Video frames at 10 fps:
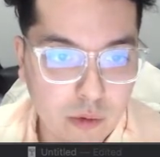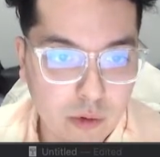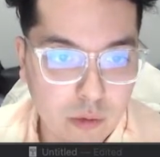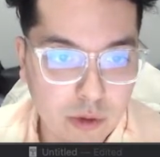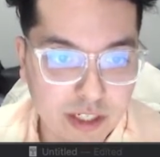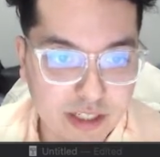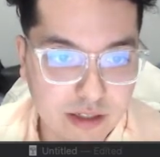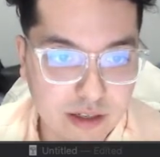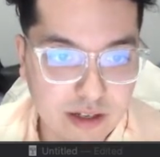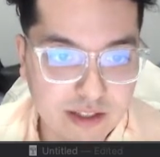we
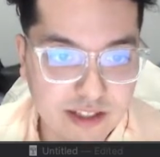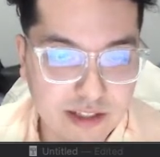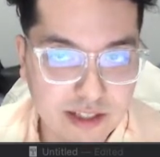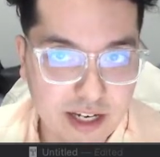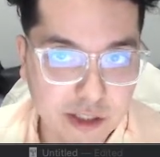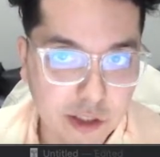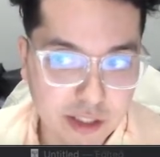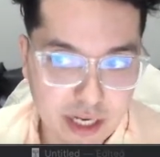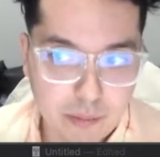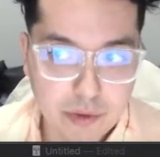set it to the
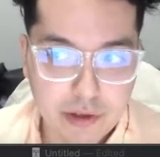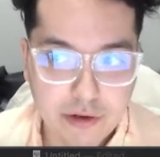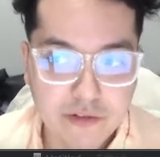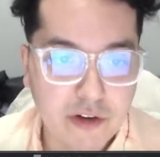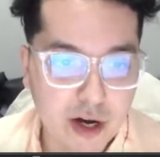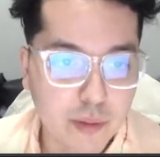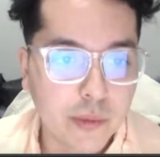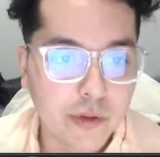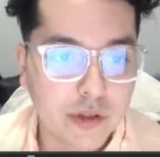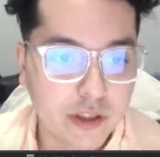temporary
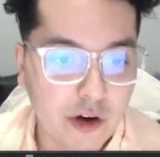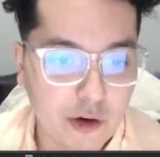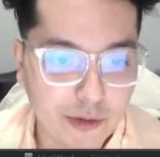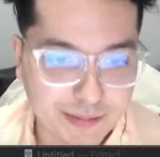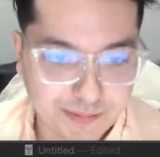variable cur.